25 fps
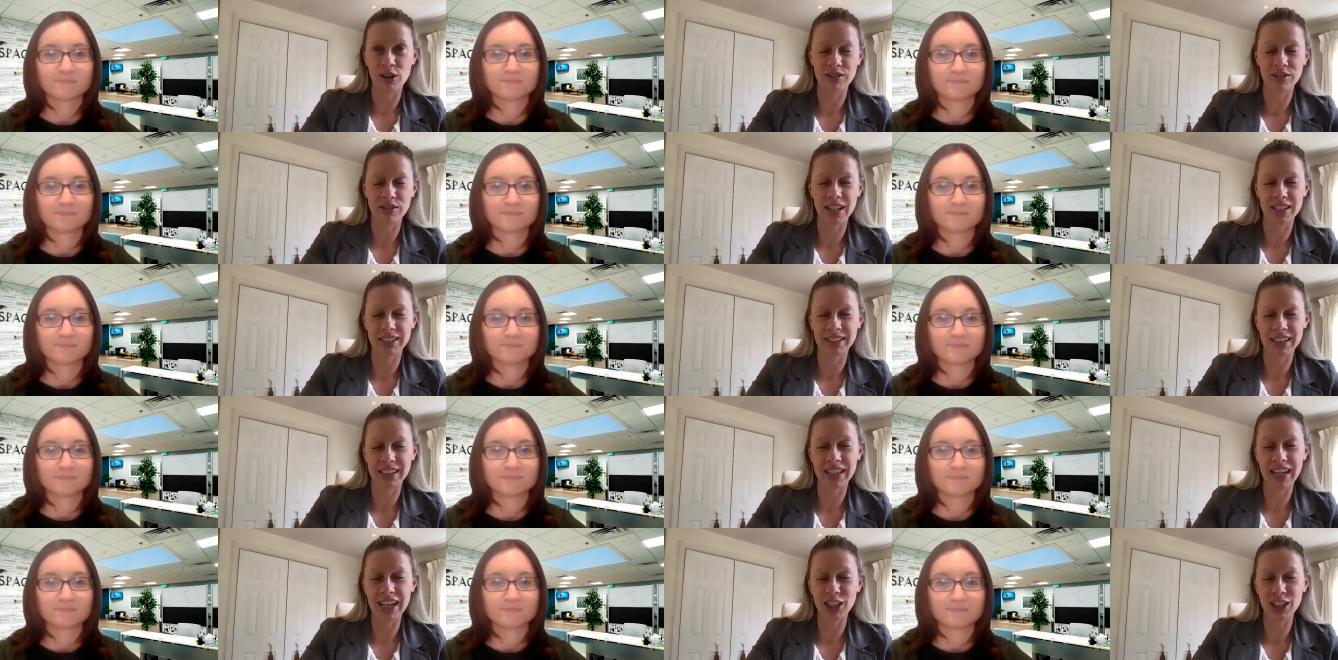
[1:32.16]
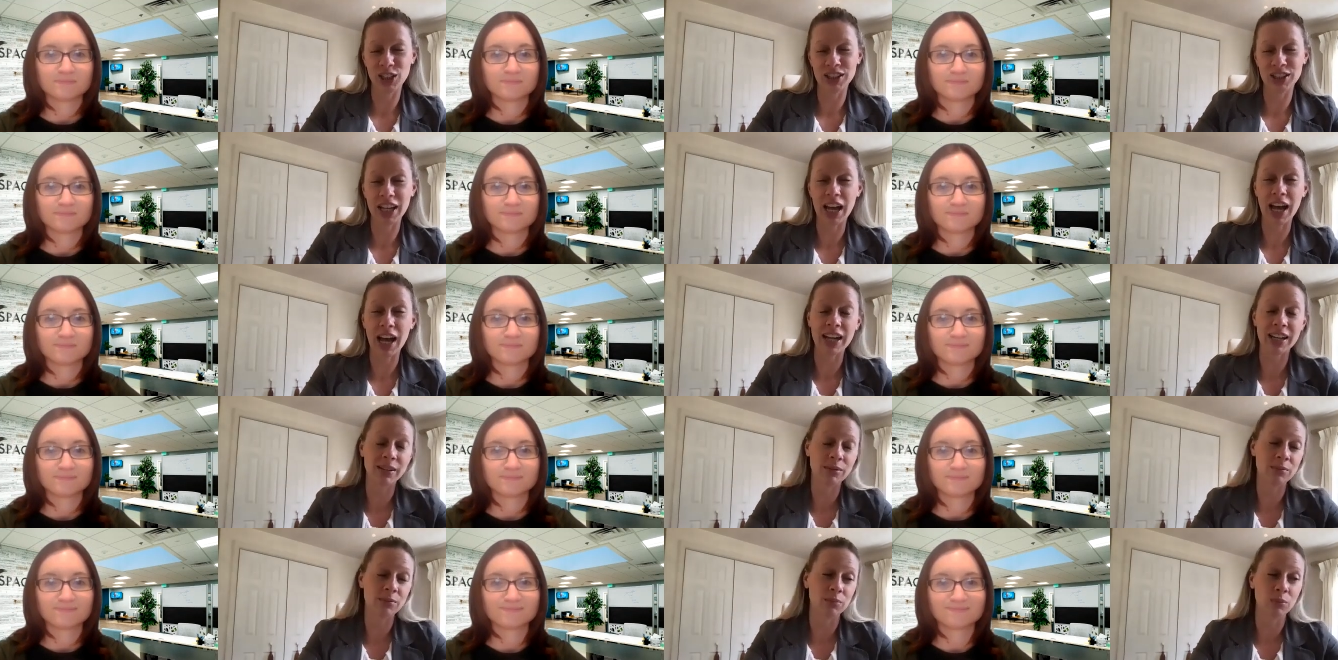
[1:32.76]
Speaker 1: designations.
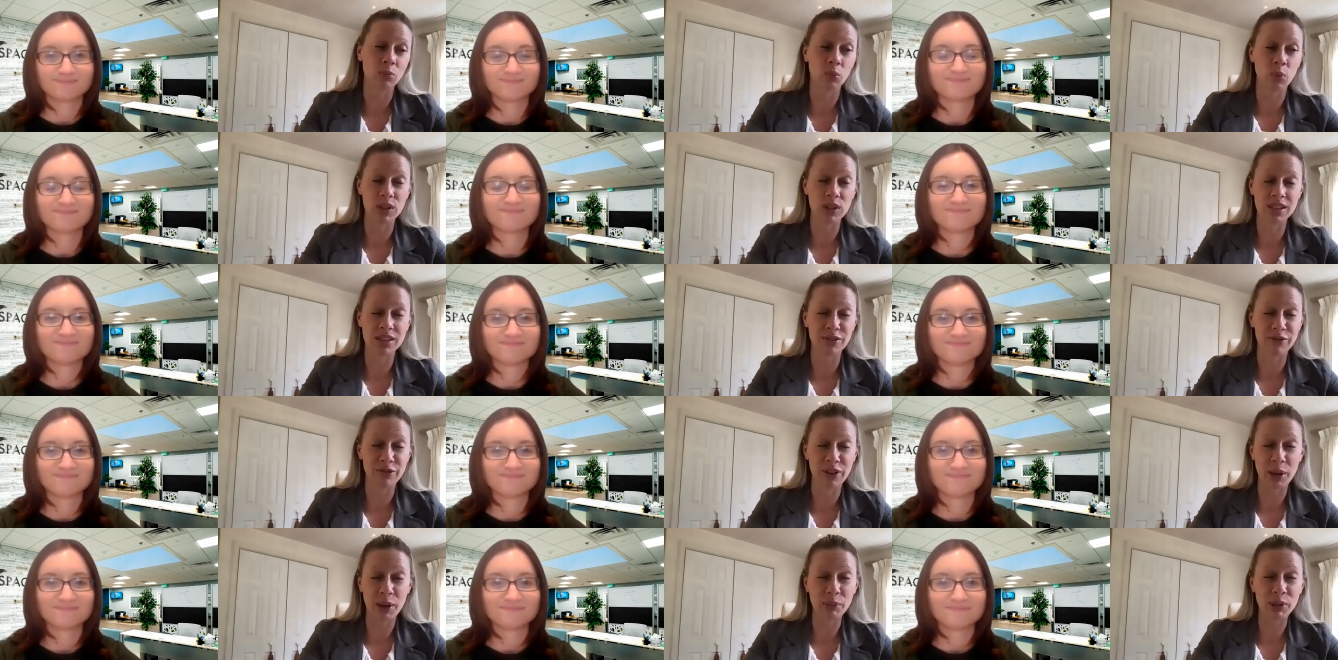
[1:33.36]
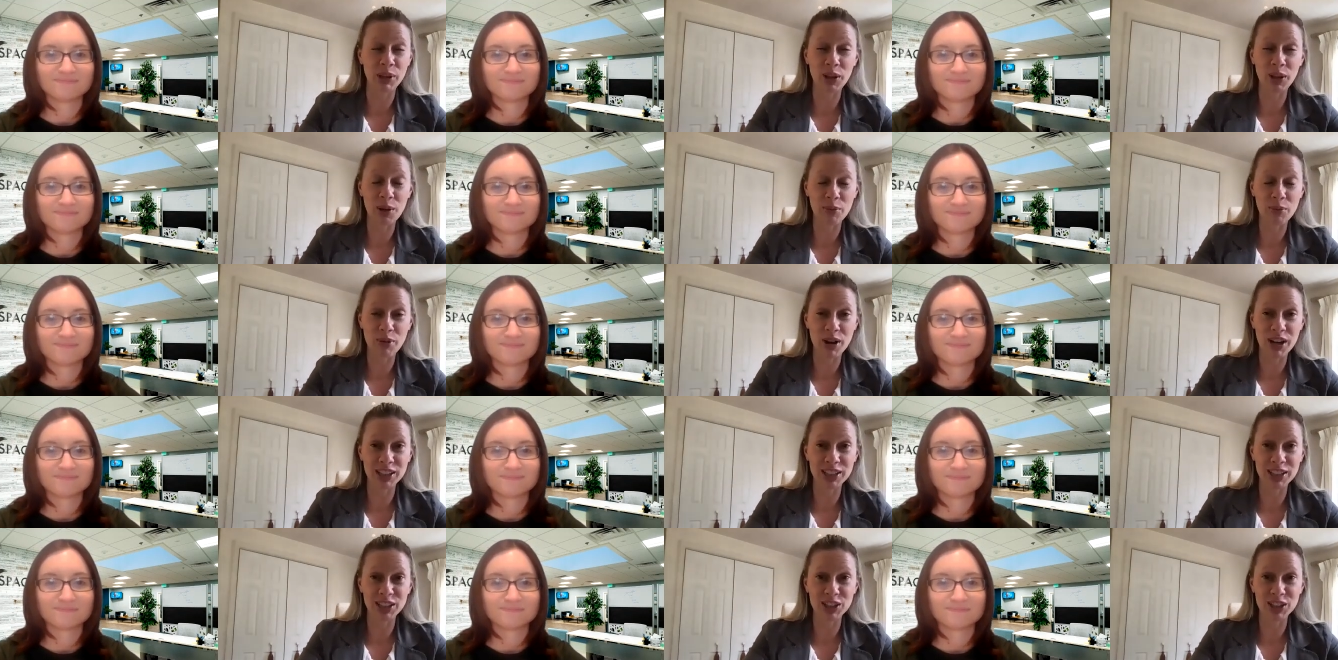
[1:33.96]
I was the family law
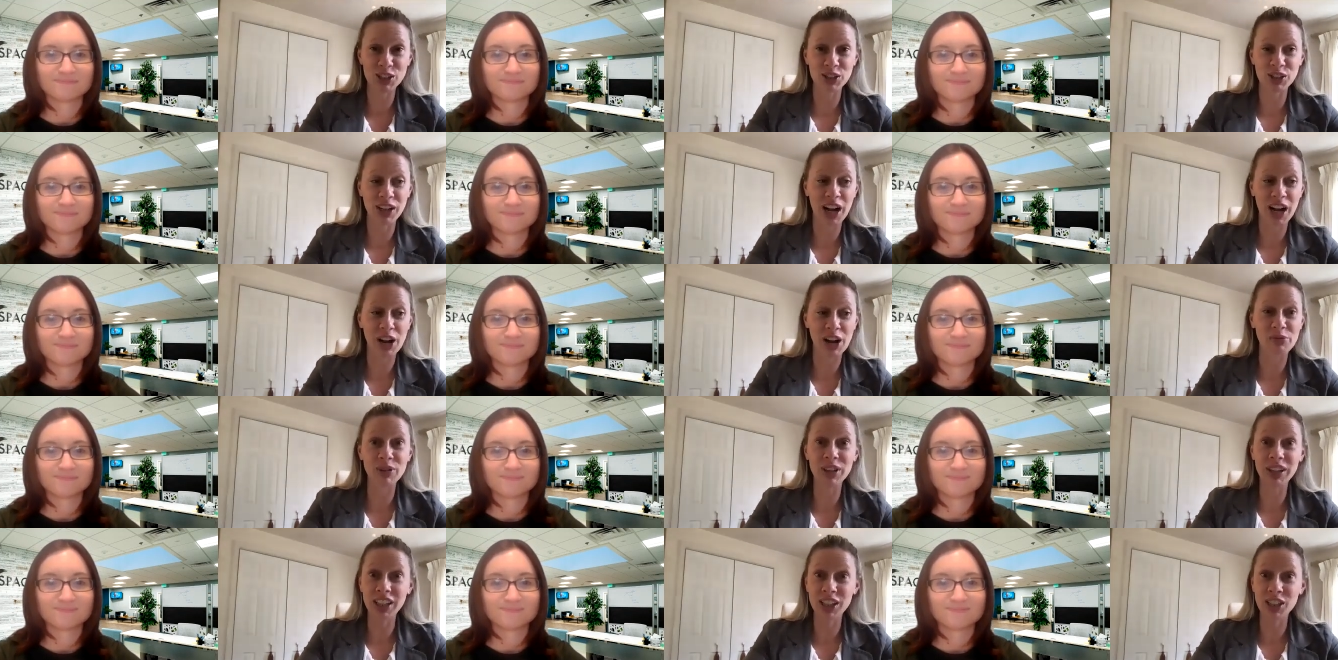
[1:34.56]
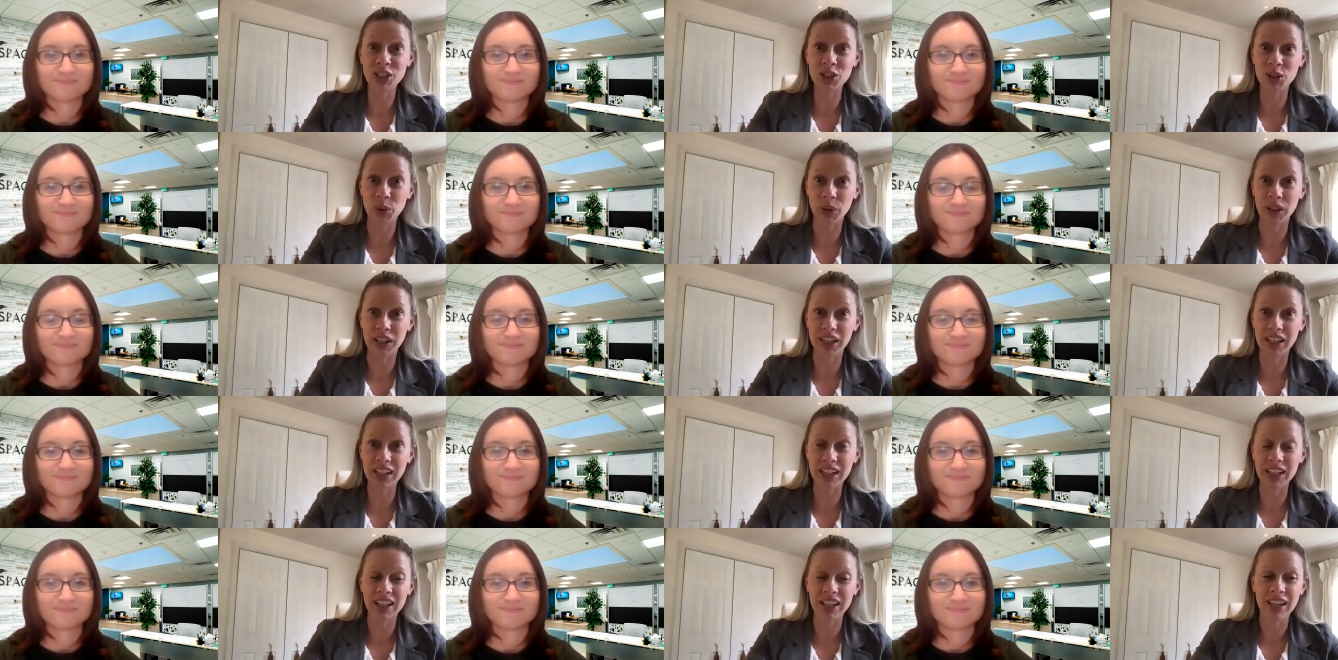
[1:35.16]
practitioner and I really enjoyed
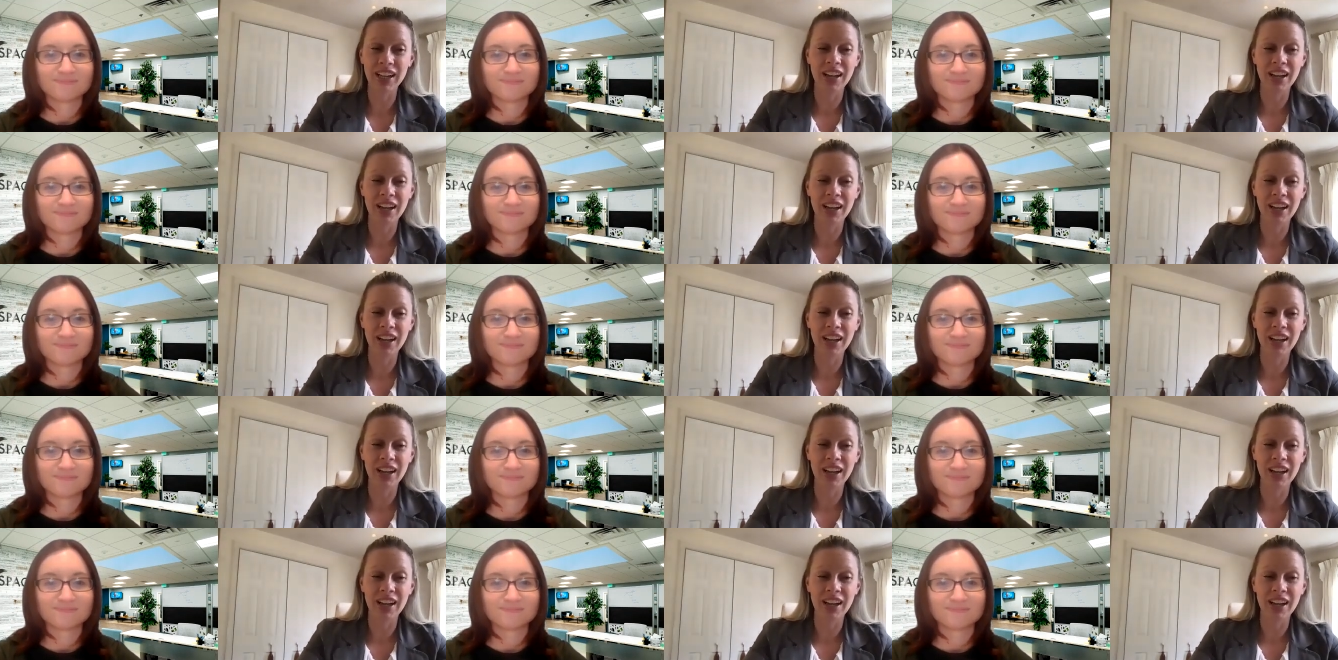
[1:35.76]
it.